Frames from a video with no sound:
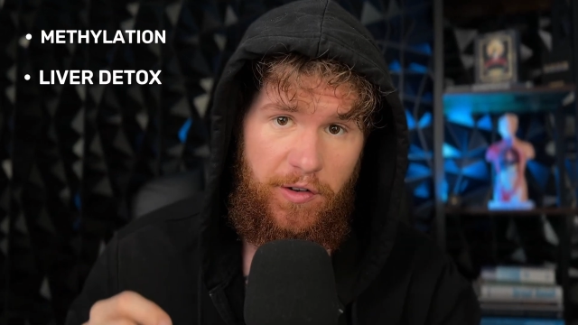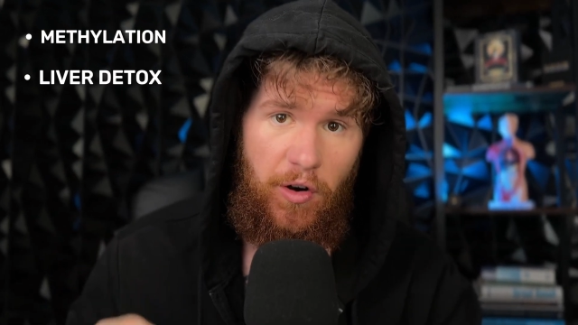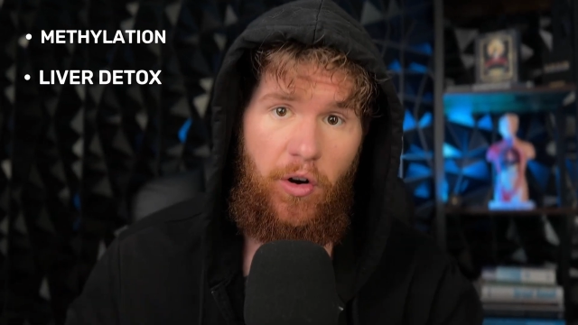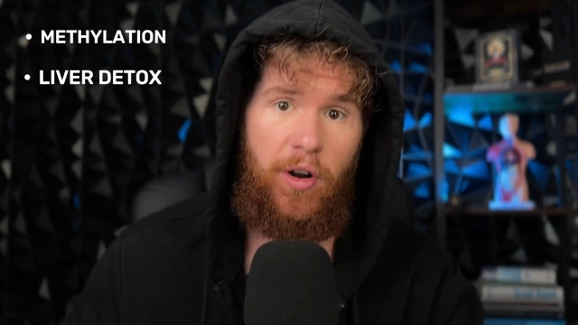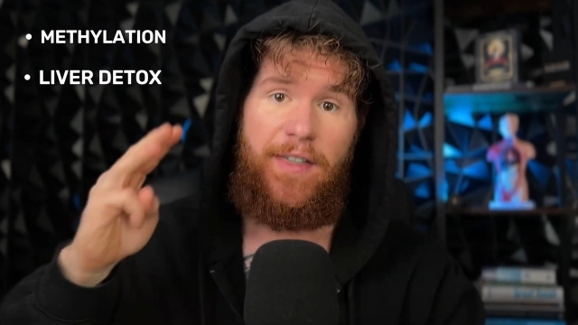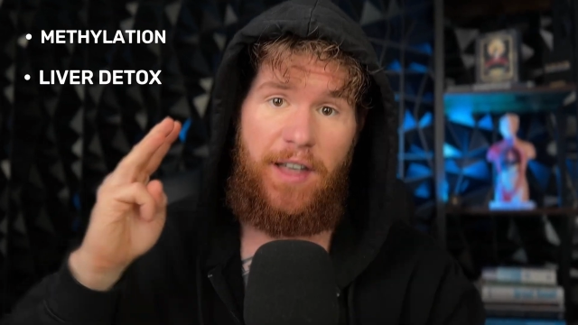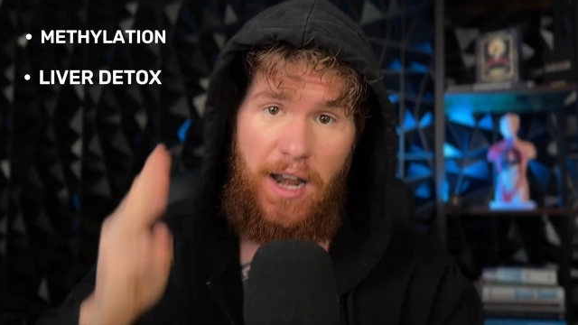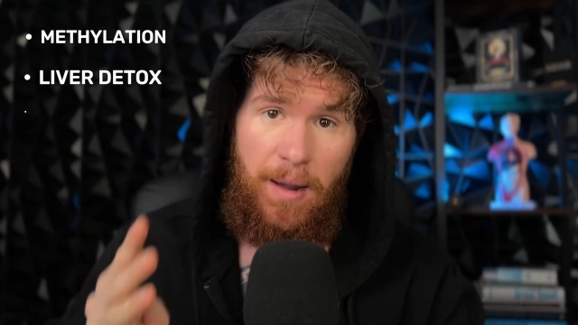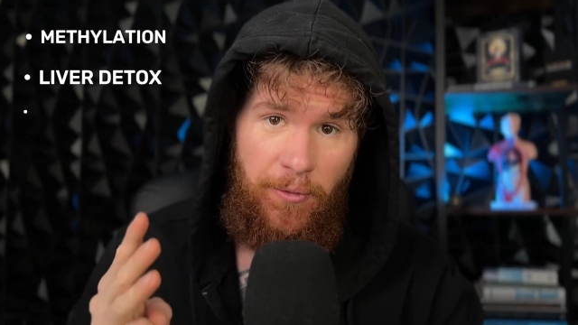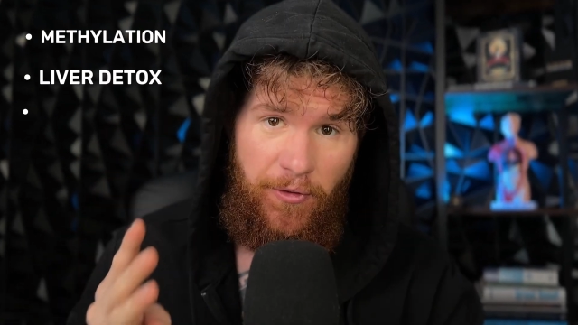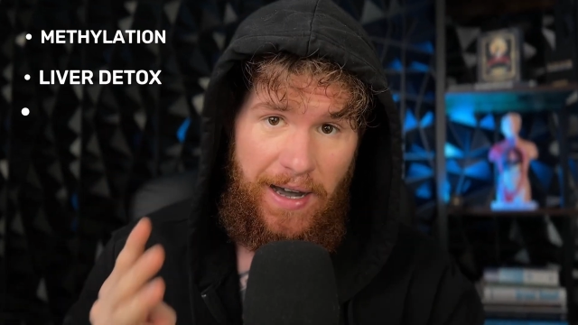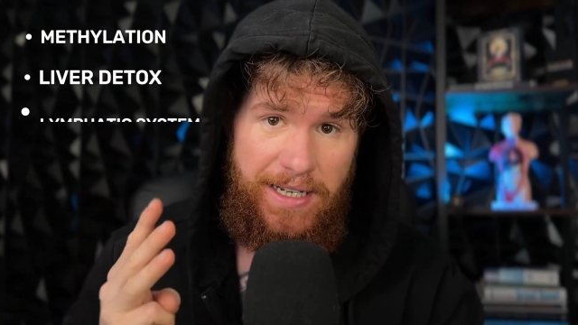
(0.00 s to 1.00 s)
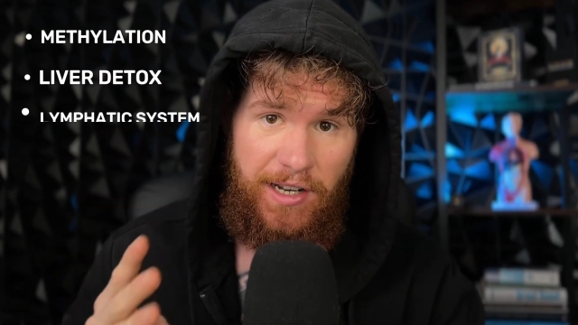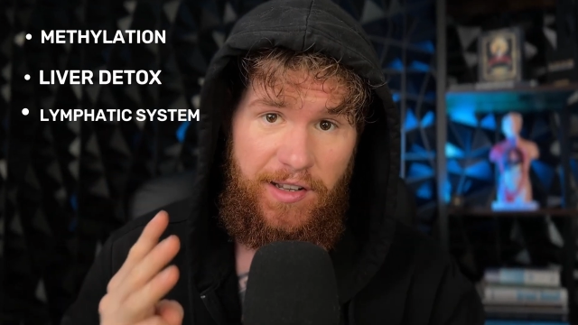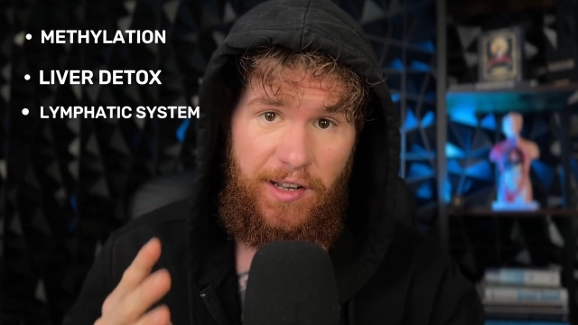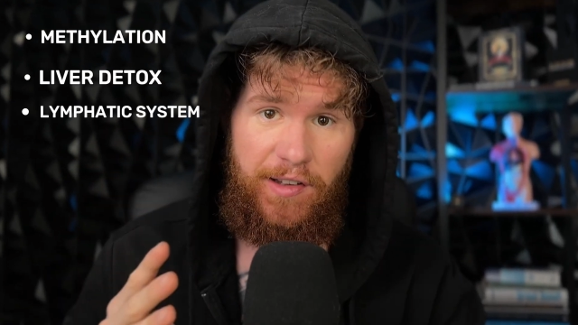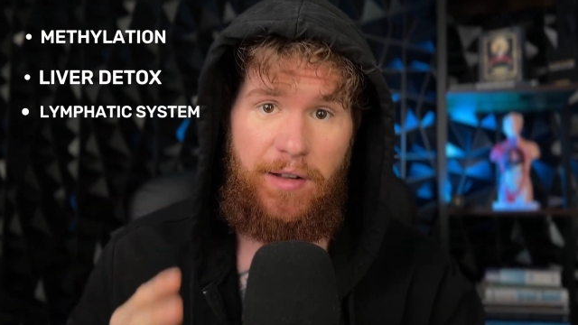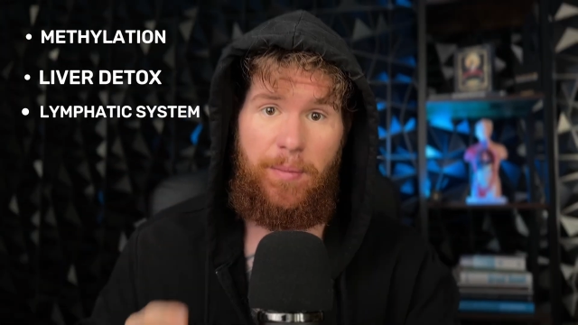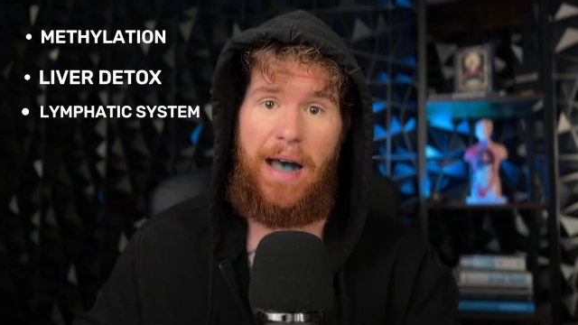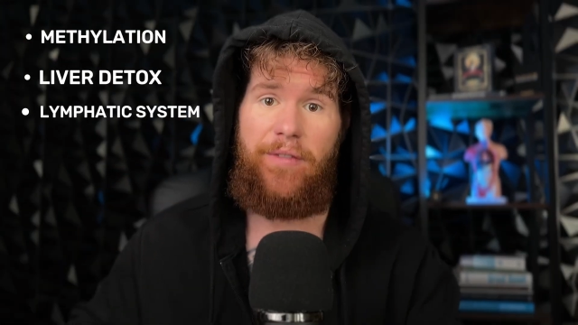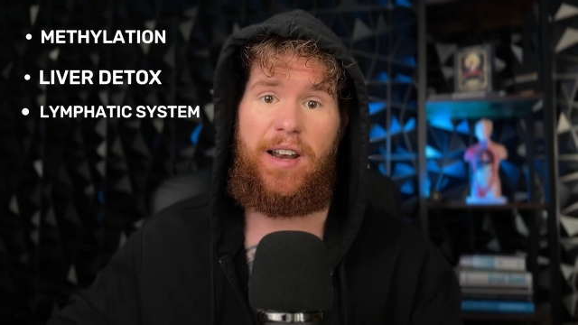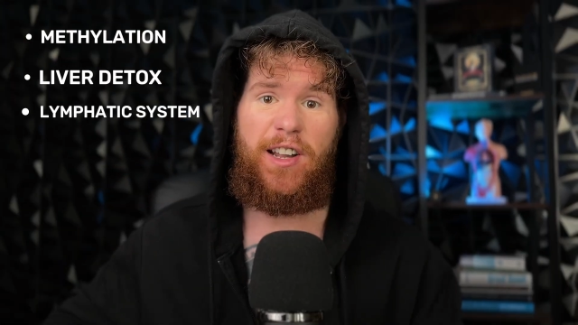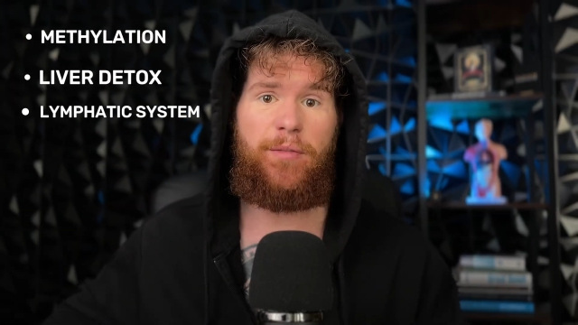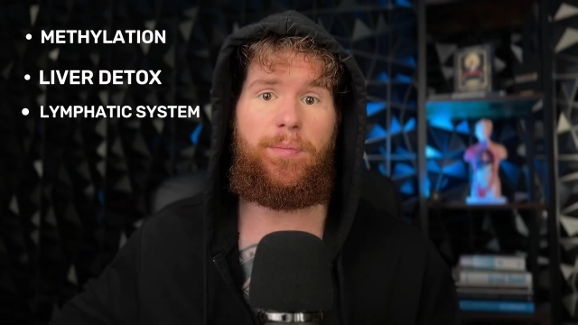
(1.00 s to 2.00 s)
organ, the lymphatic system. I
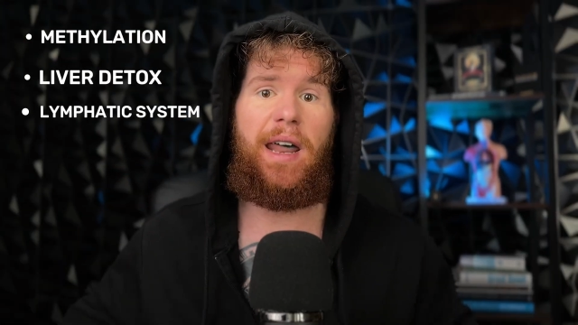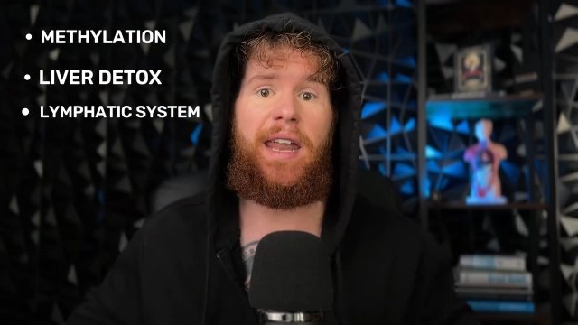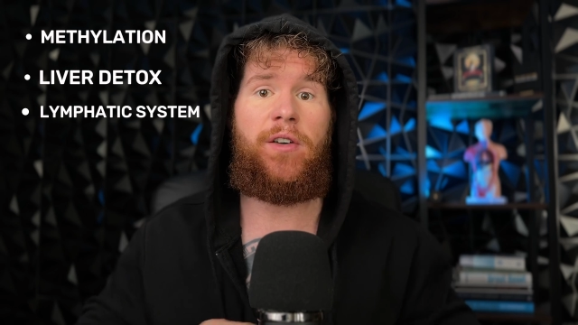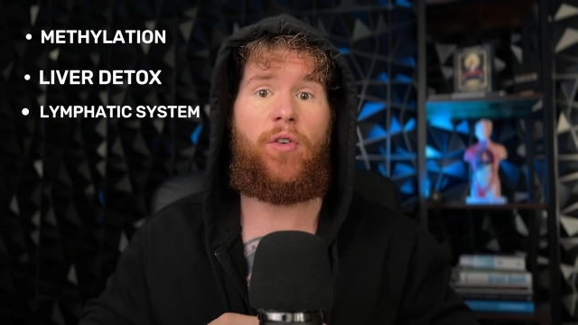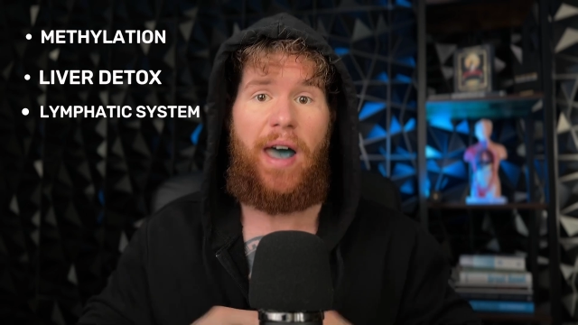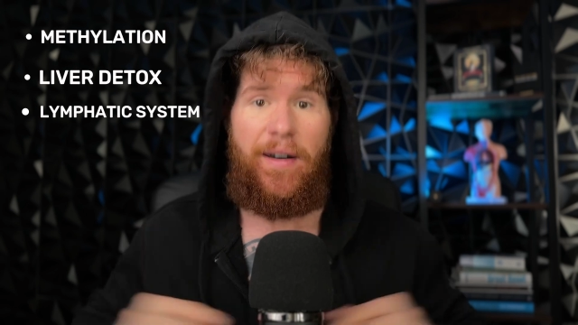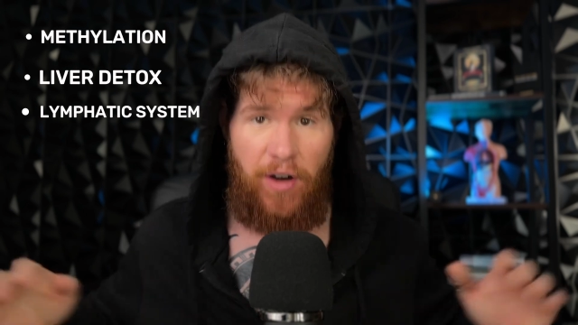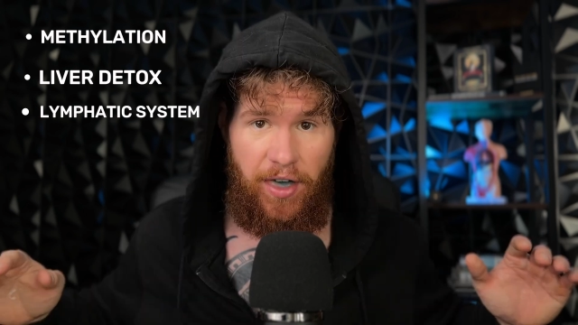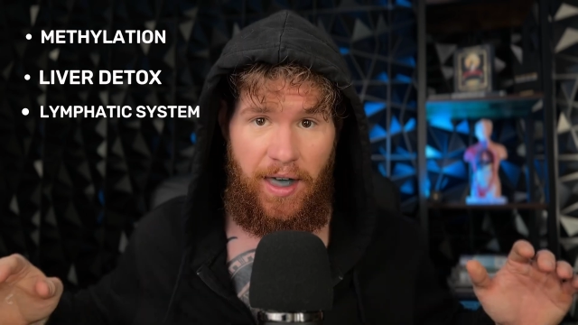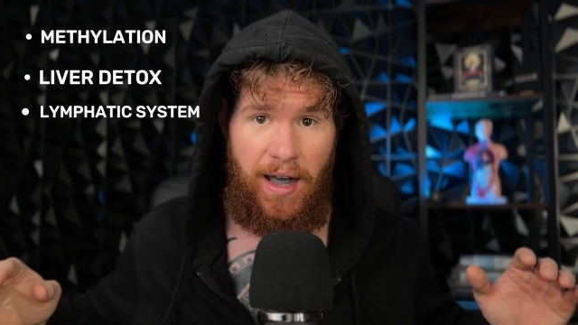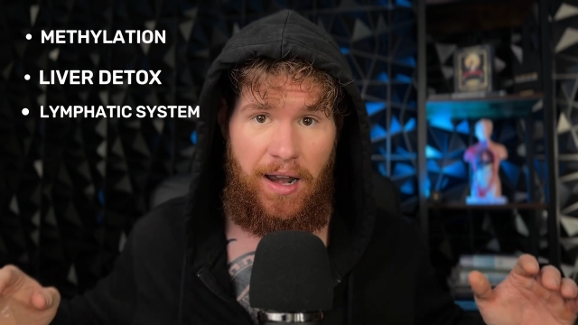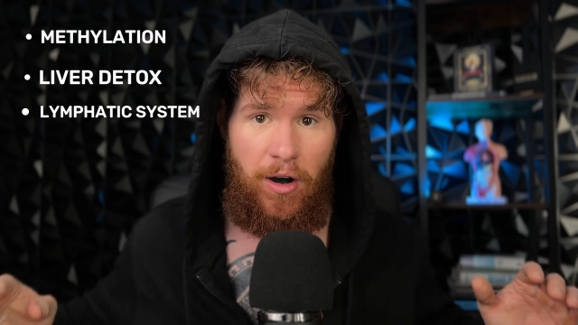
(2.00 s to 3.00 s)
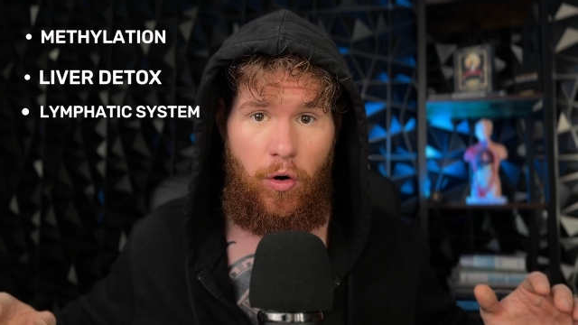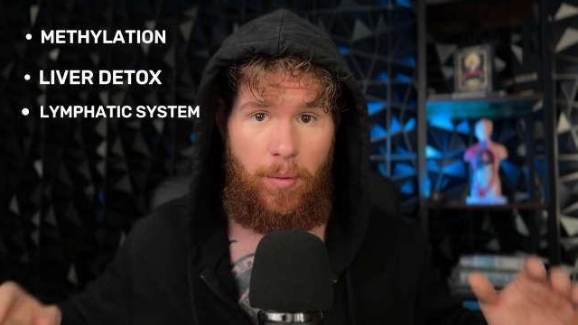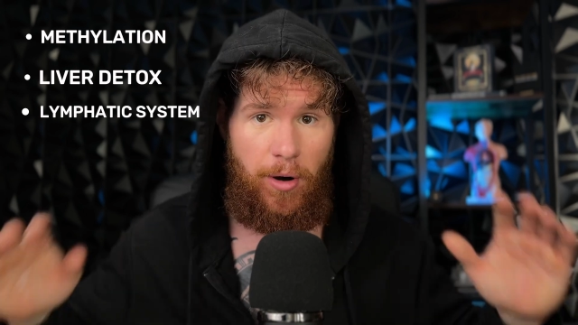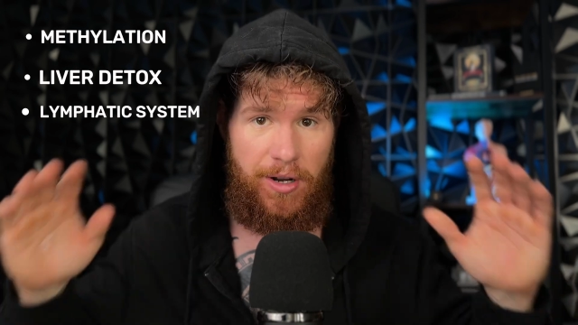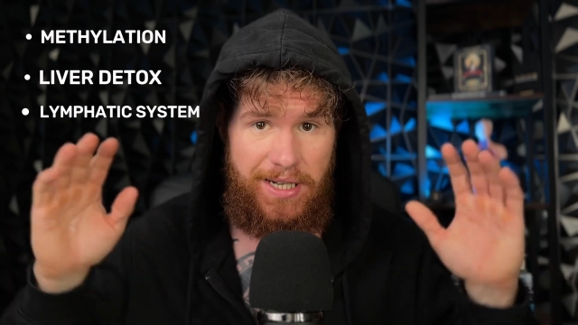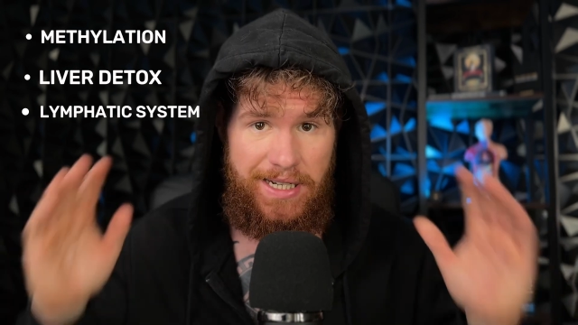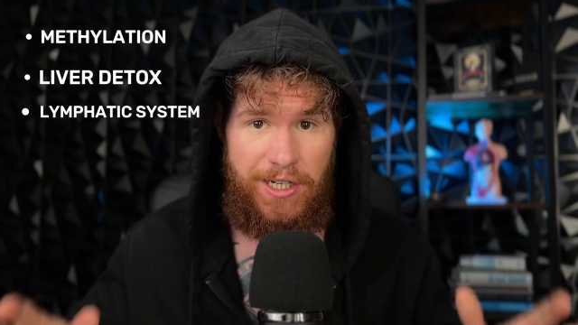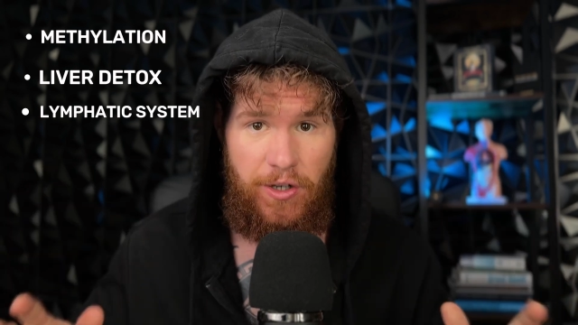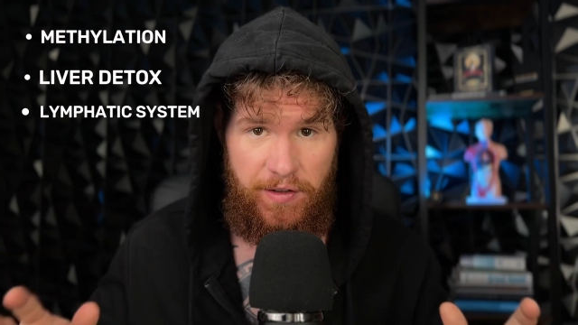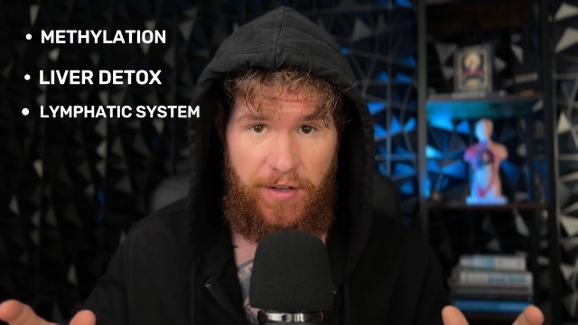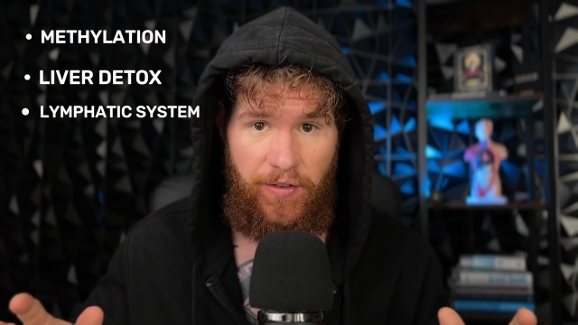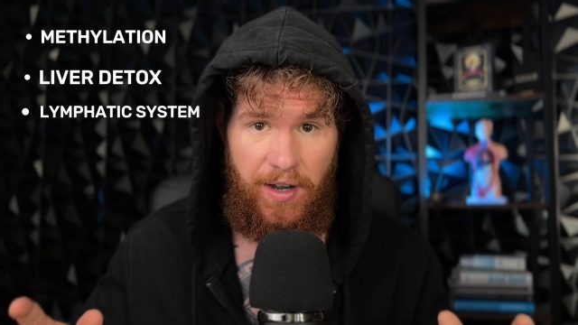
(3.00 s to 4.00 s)
will explain you everything I know about
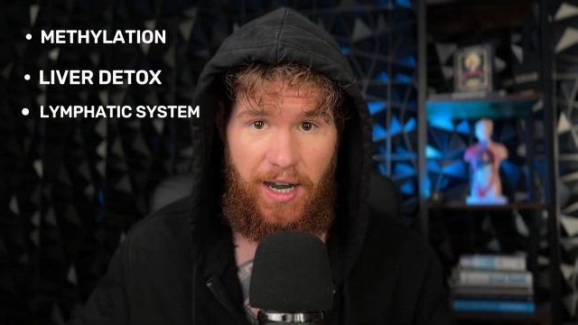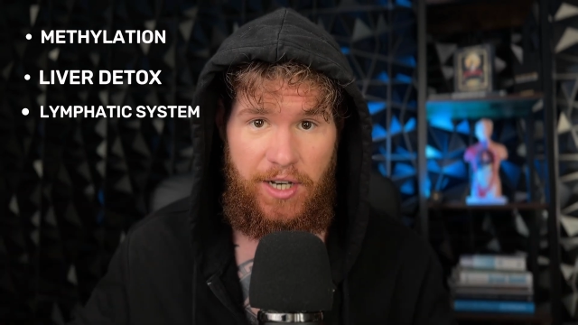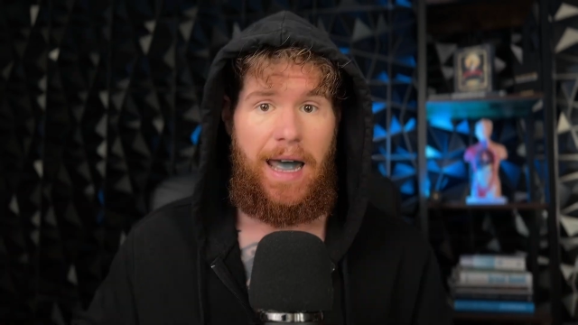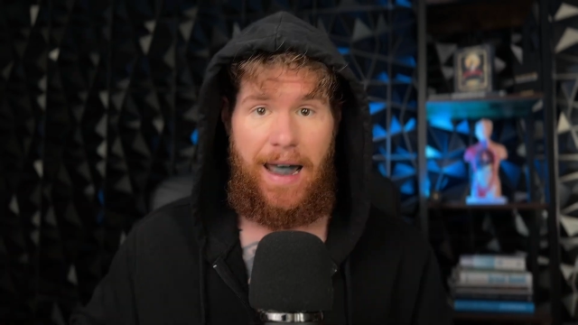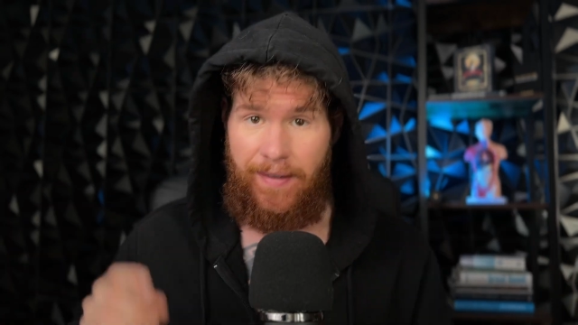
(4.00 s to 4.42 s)
detoxification.